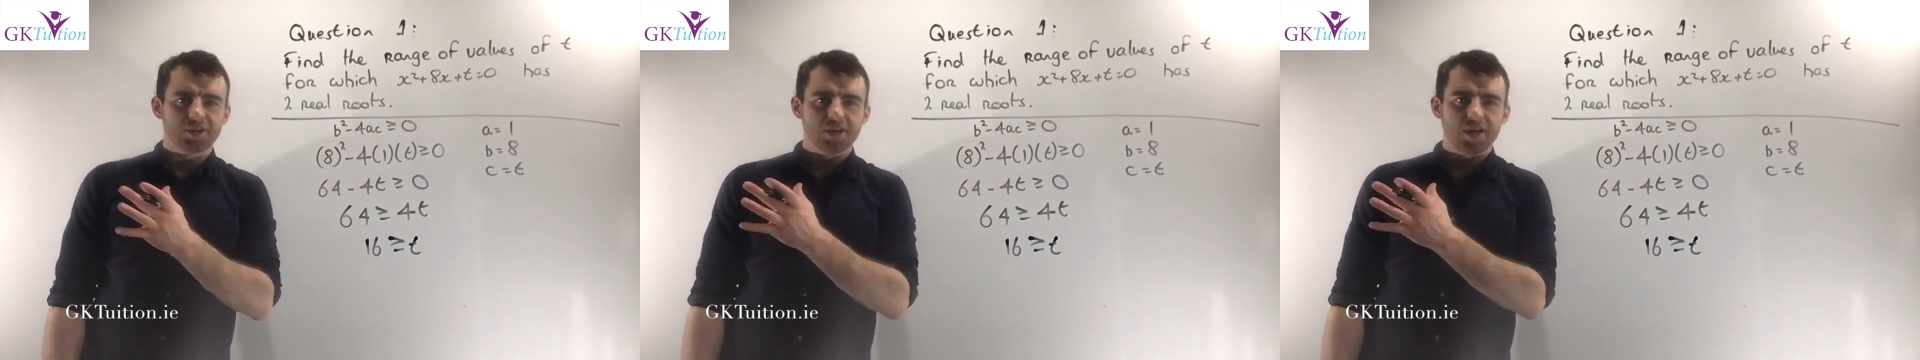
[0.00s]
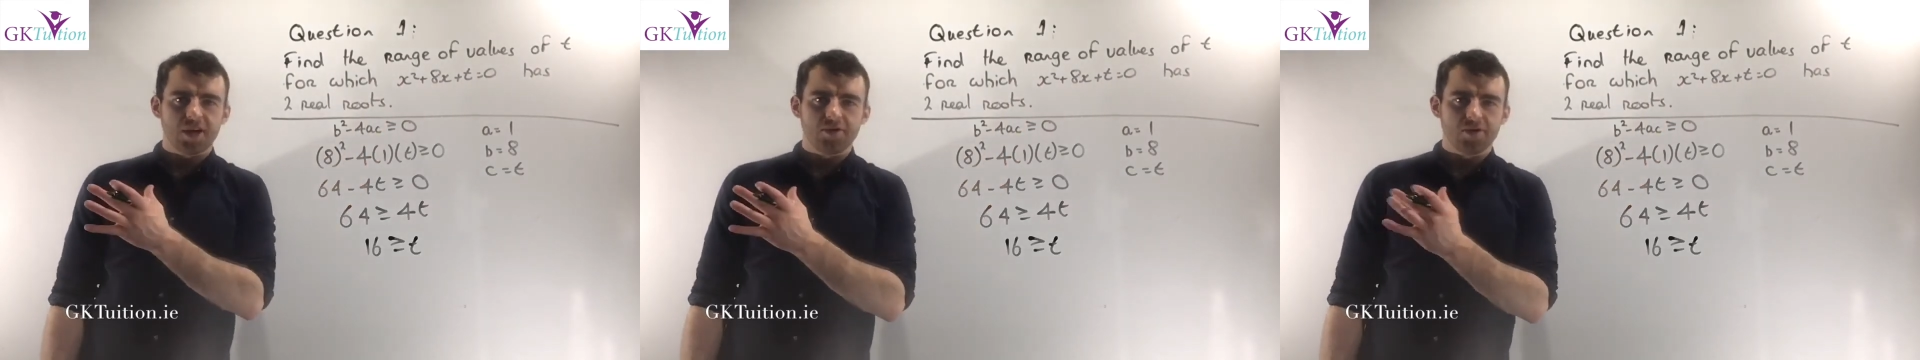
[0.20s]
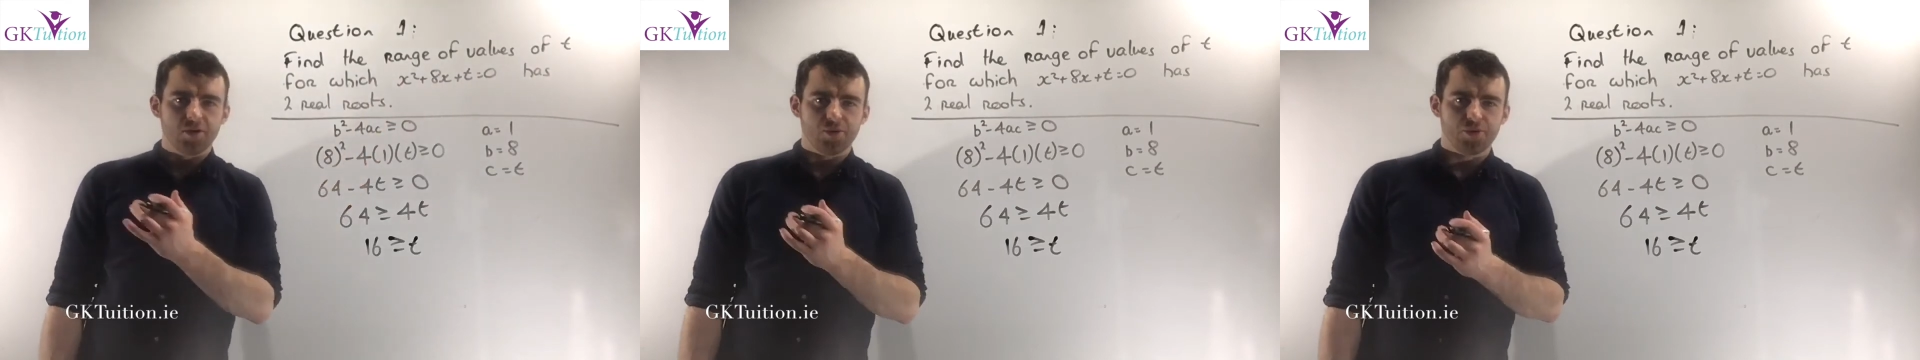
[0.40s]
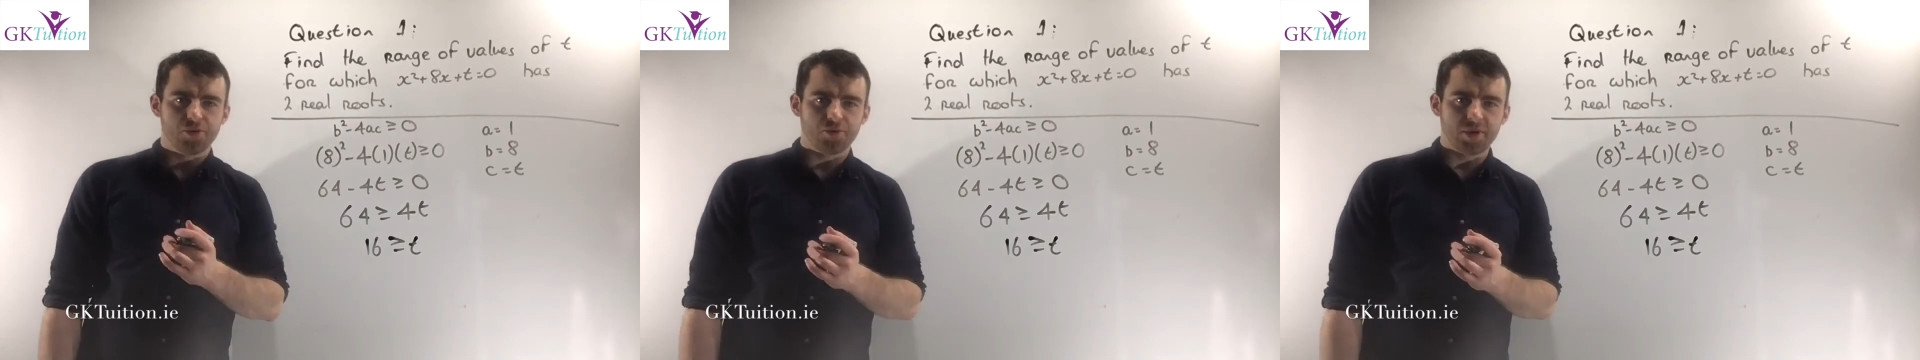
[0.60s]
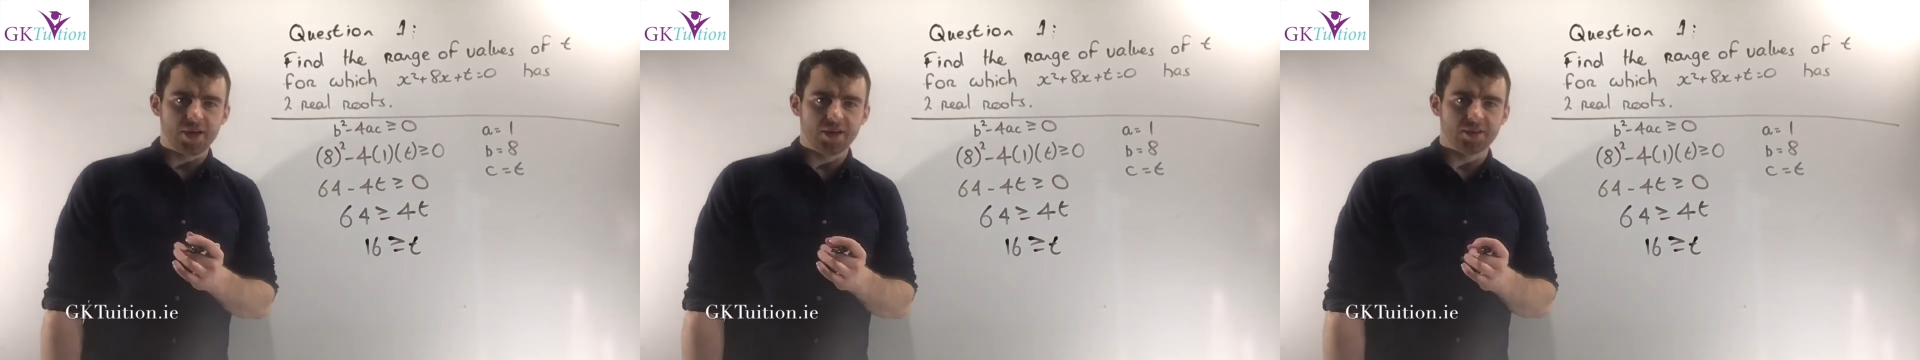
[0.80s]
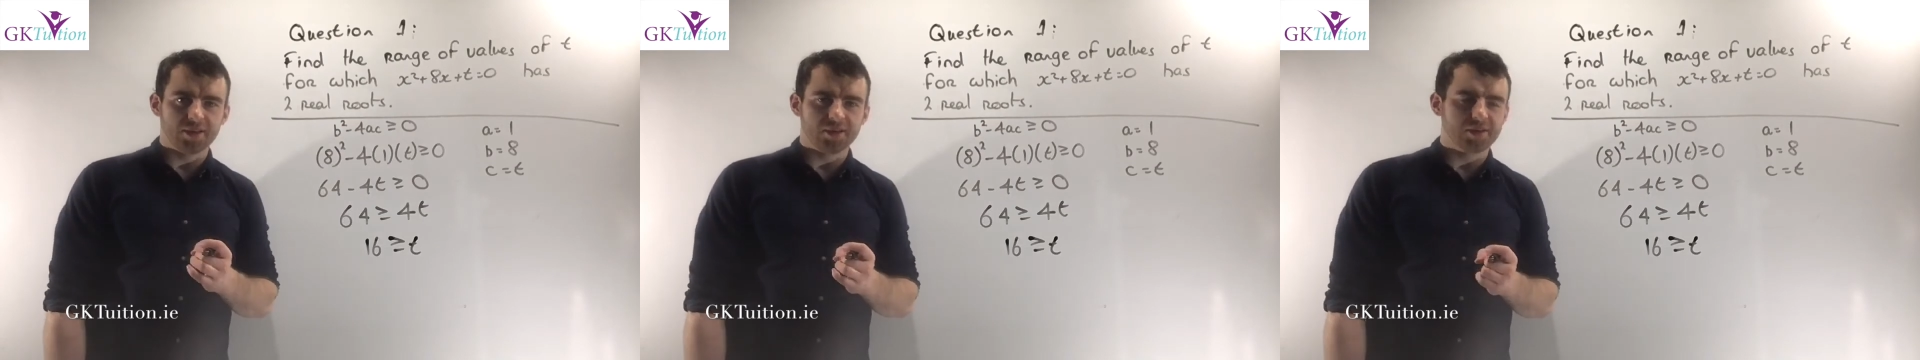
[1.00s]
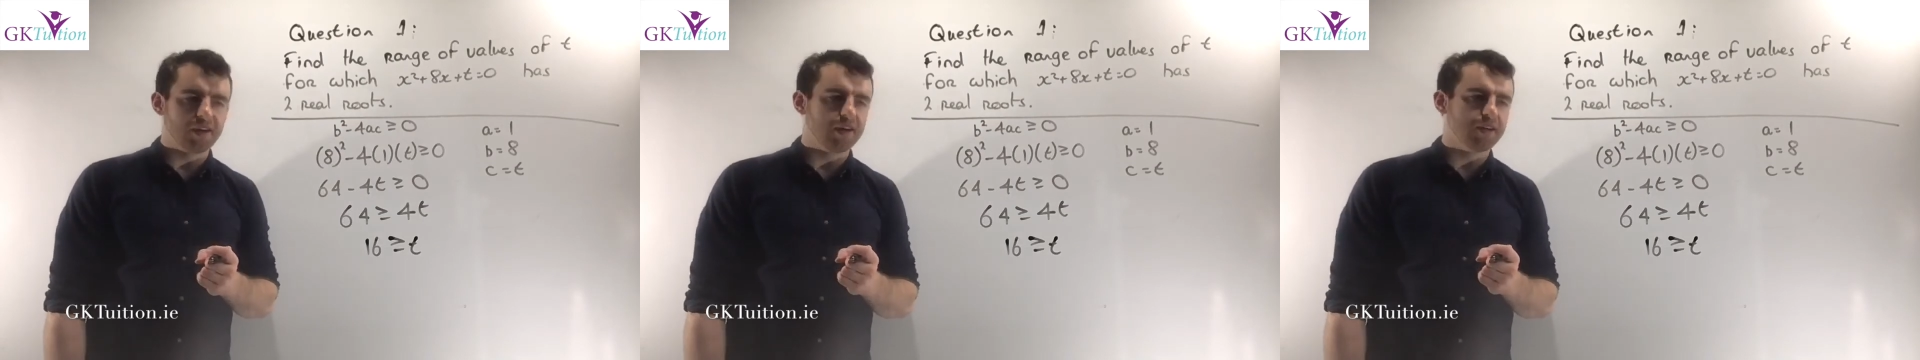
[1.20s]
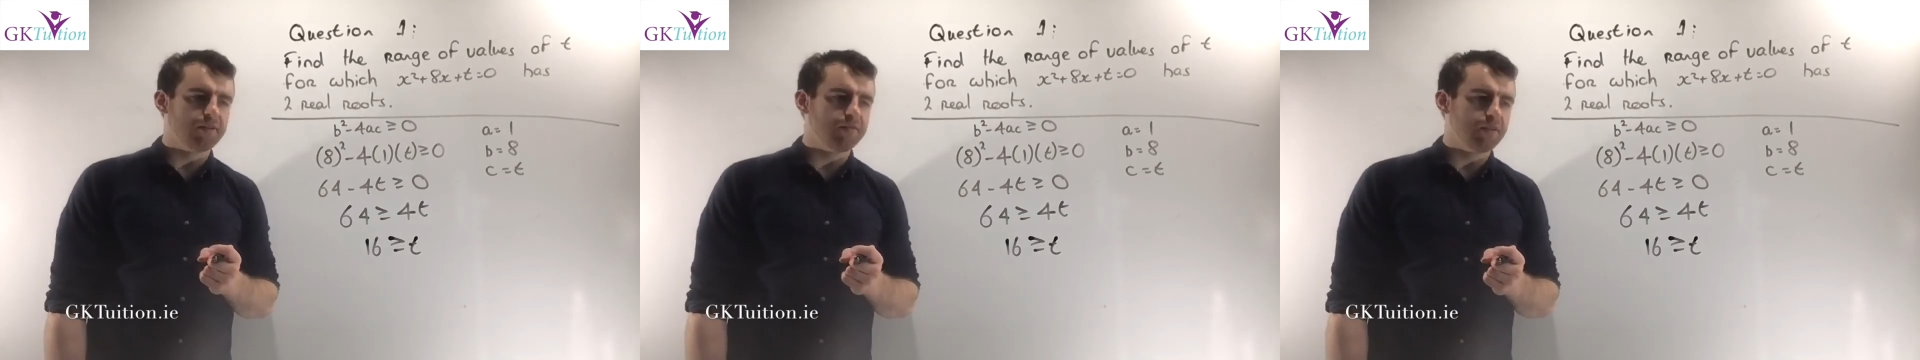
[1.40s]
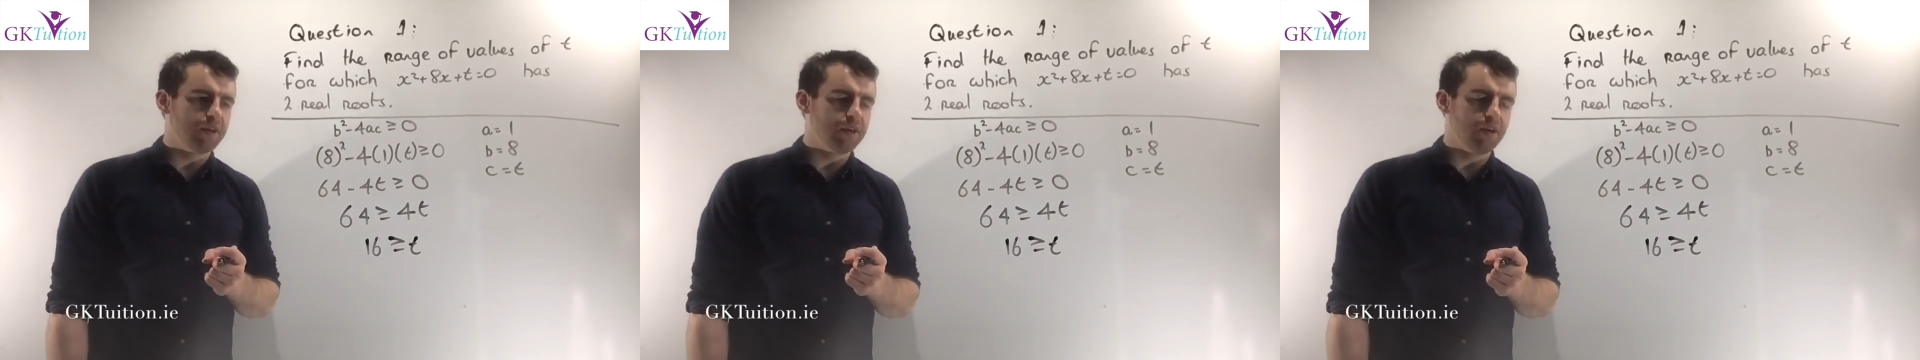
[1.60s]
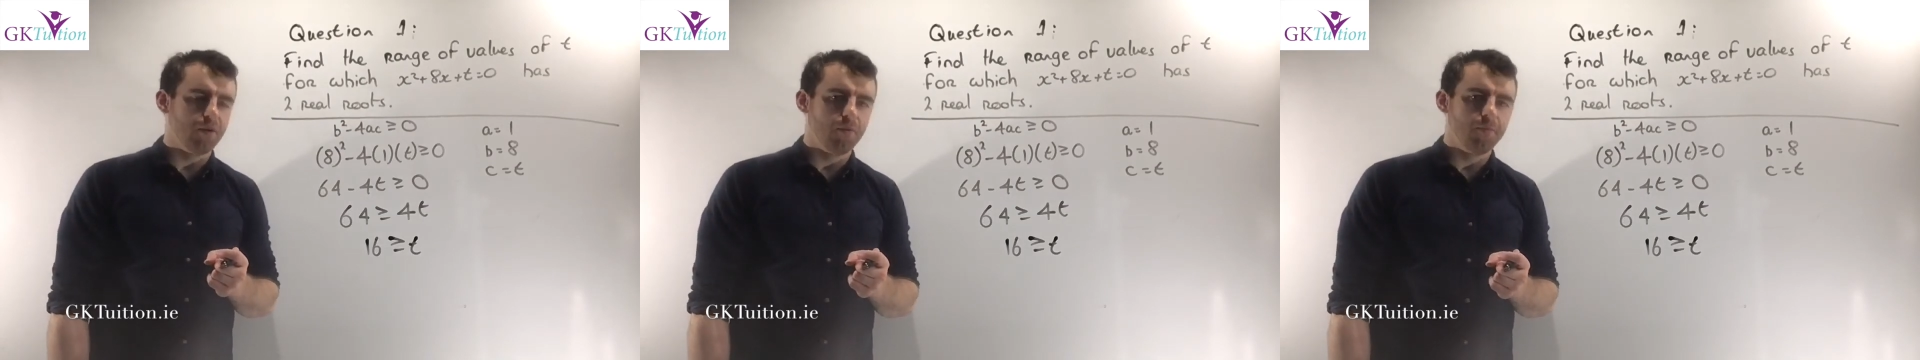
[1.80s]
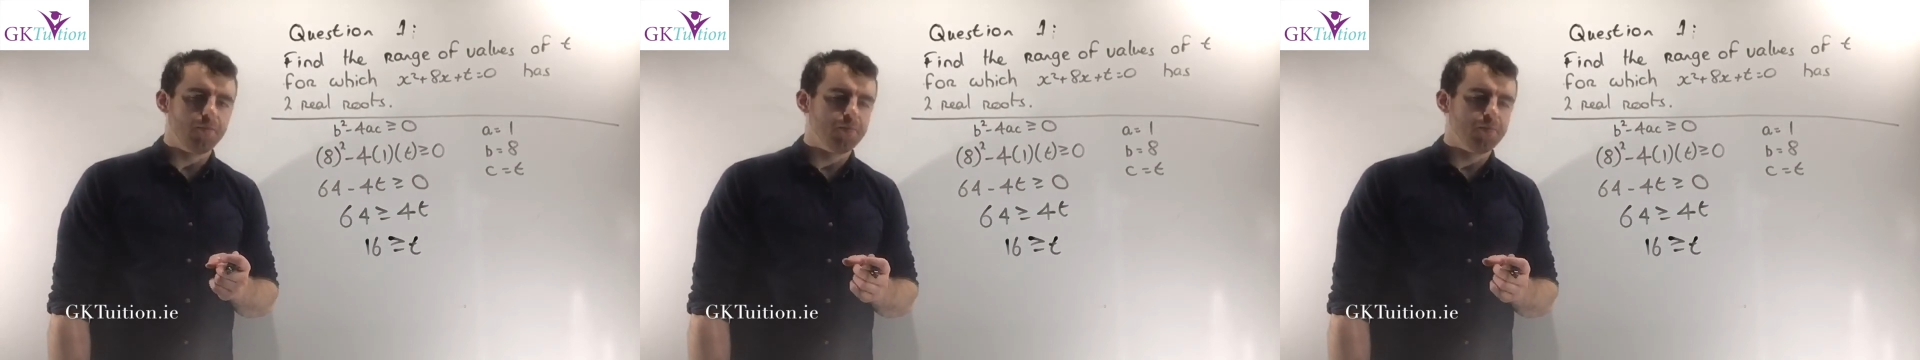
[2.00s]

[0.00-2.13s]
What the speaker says: scenario 3 at the start of the video.